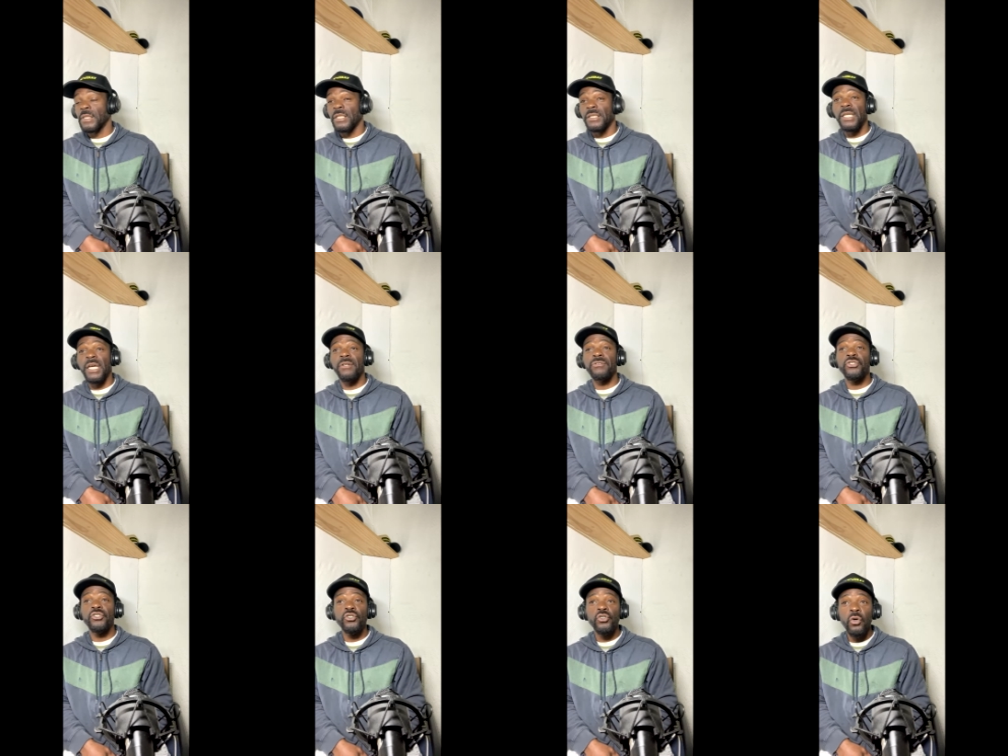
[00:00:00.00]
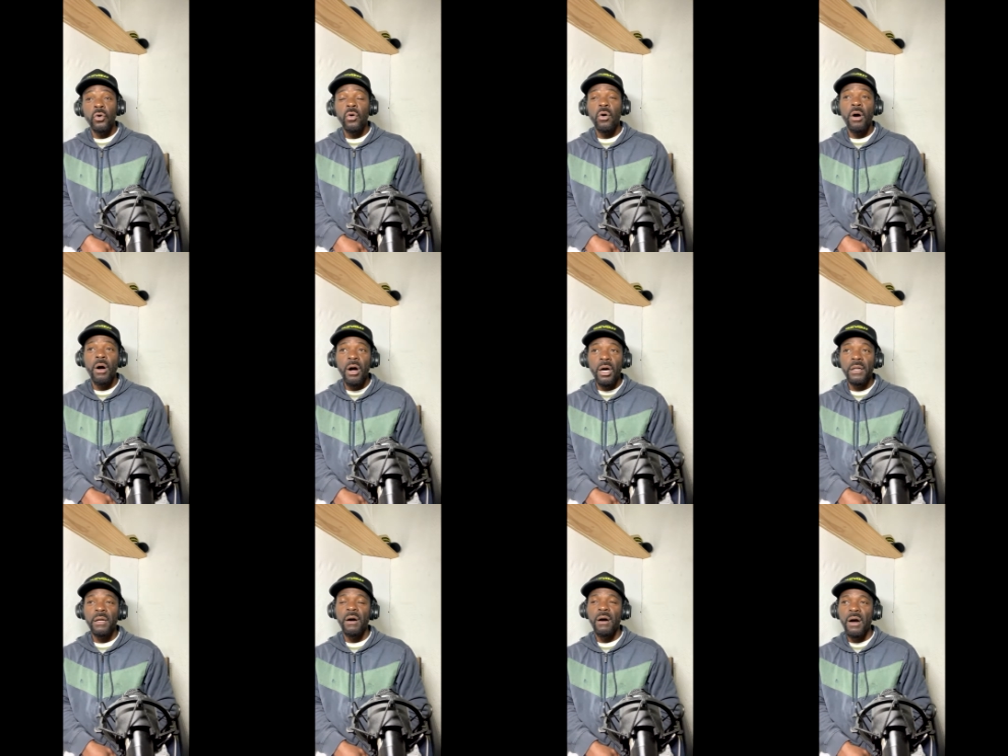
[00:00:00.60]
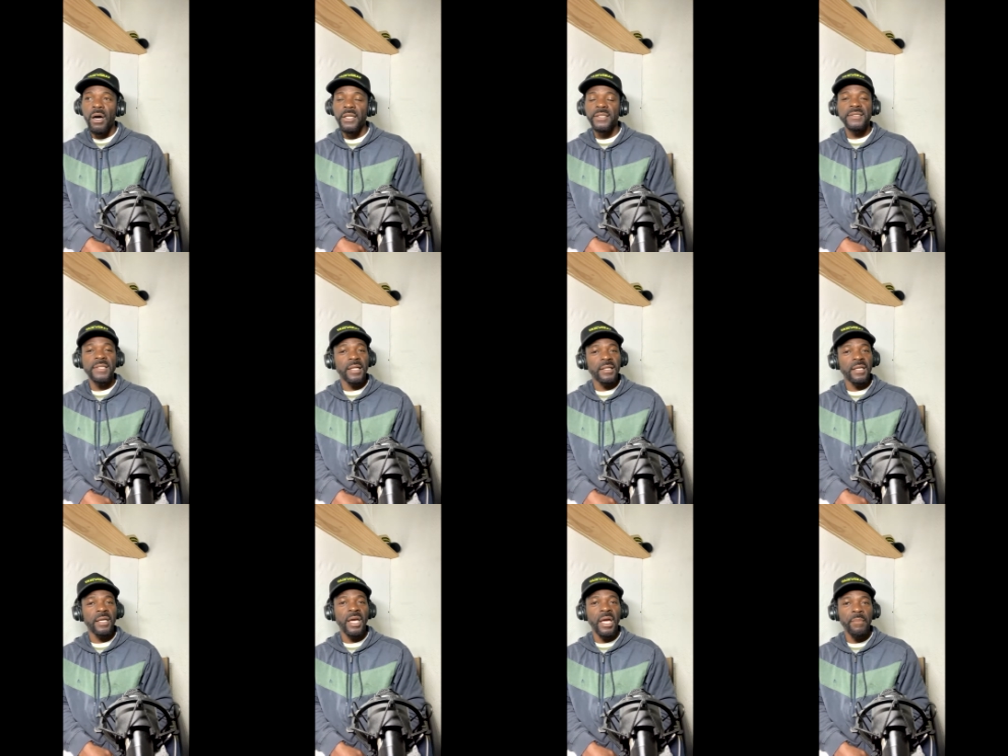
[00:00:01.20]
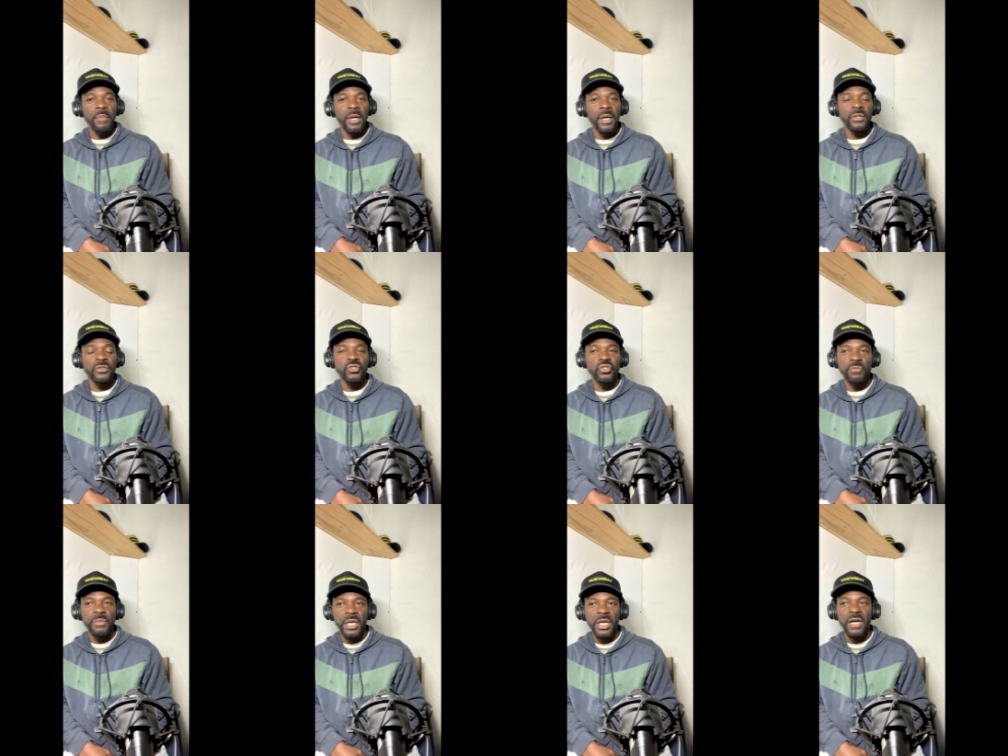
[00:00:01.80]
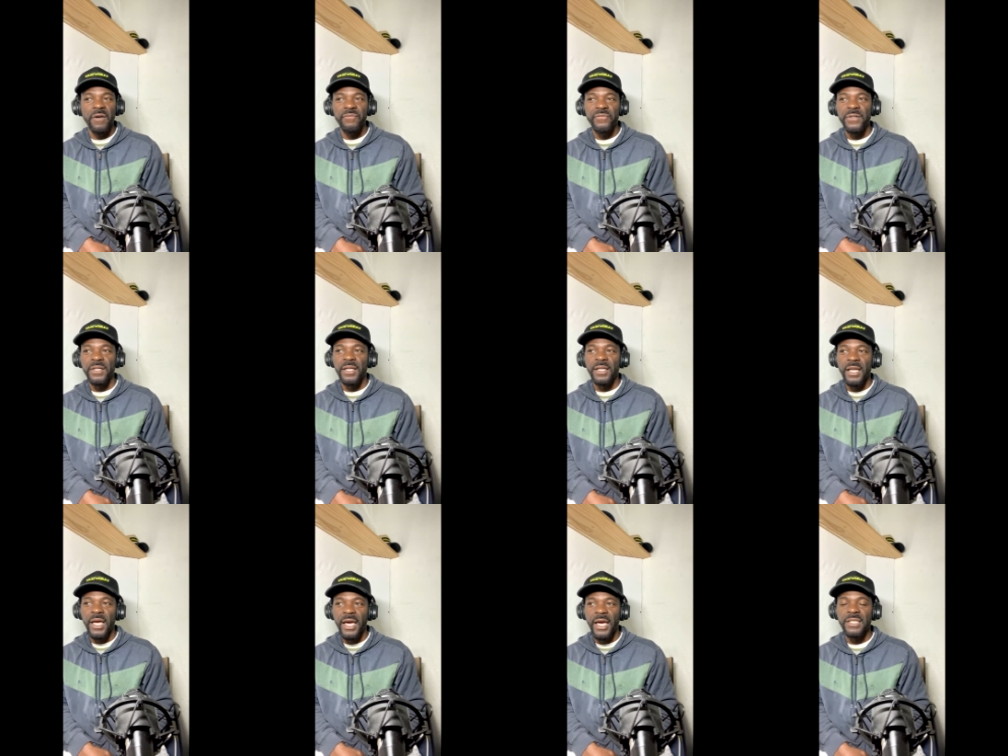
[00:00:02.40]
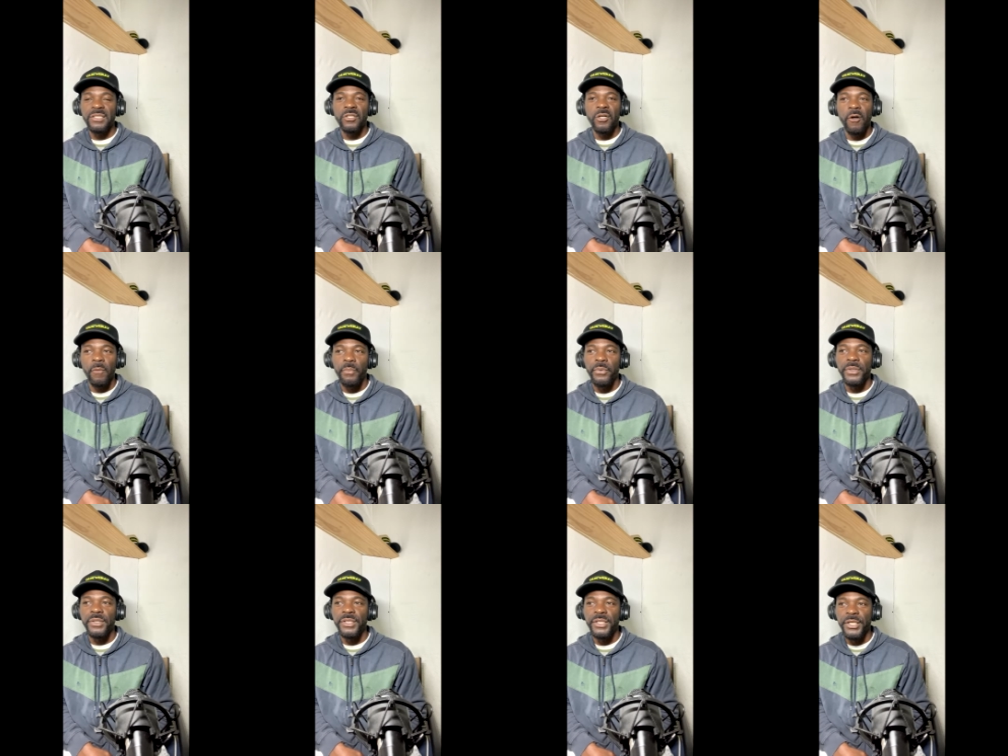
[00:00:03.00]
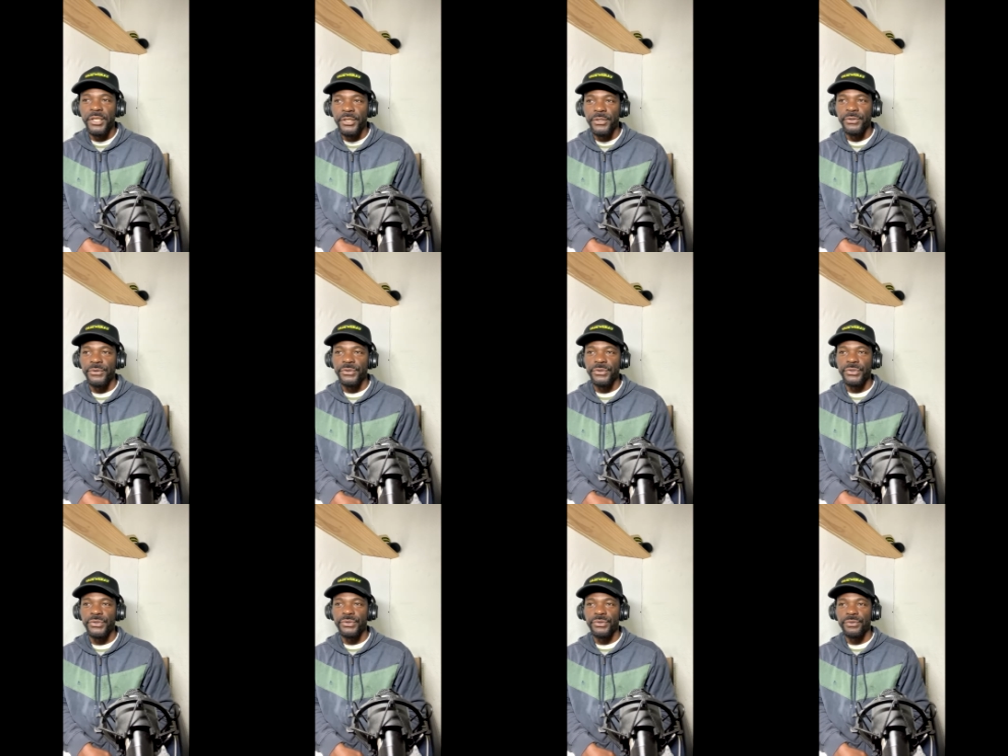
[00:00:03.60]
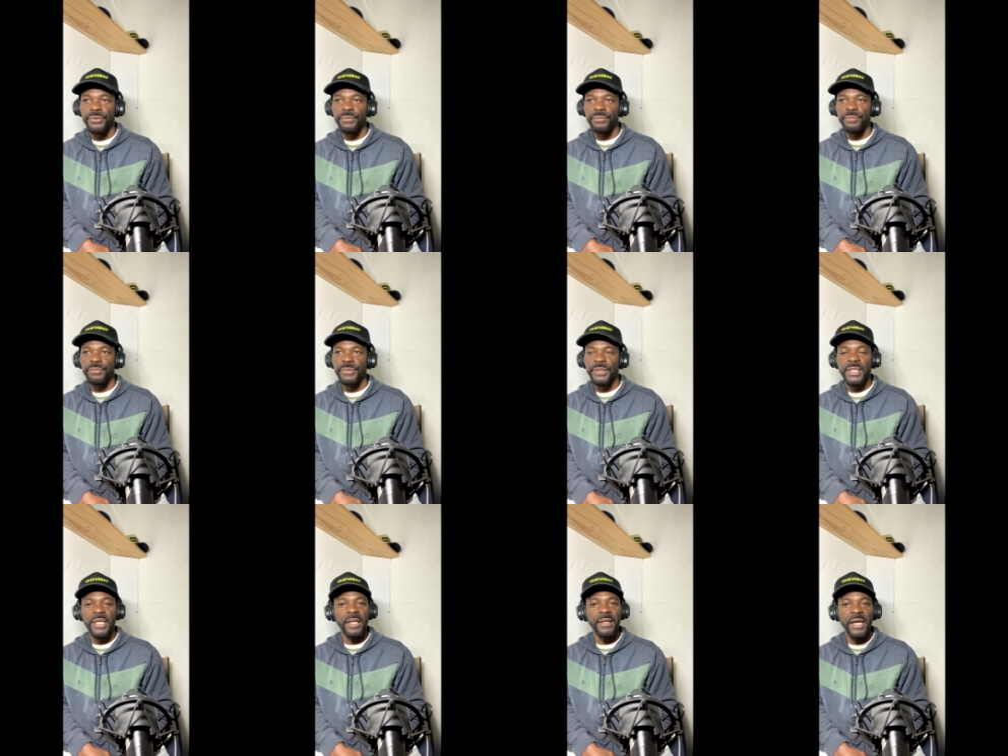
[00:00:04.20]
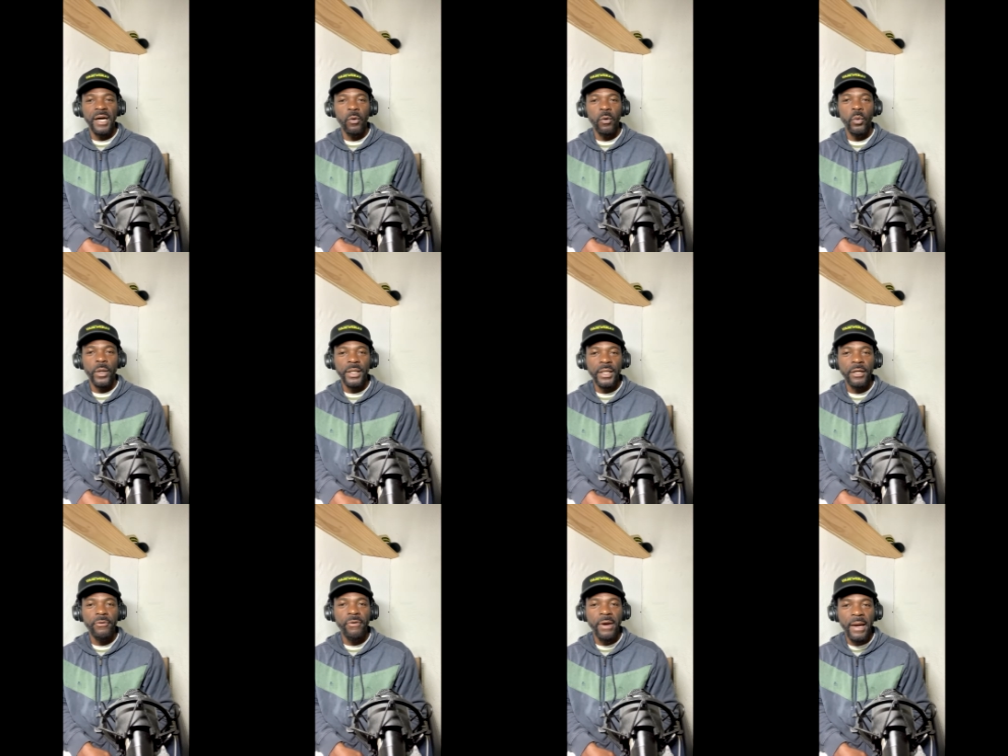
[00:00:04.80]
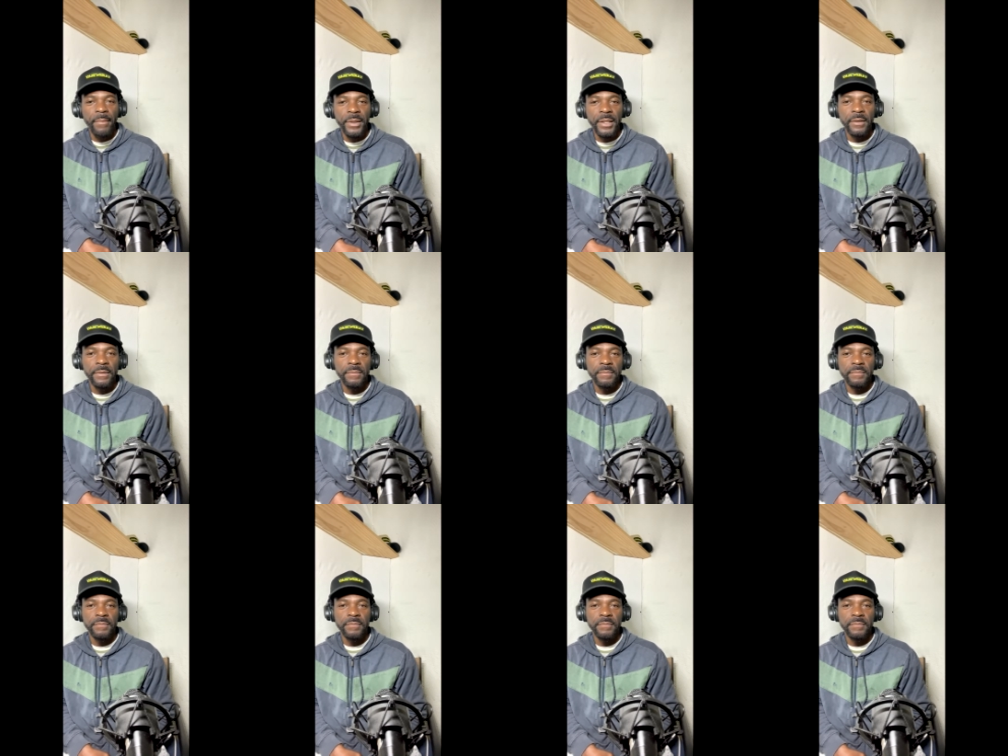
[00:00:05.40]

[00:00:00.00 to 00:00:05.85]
There's no other artist that came out of Jamaica for the last couple years cannot win the Grammy.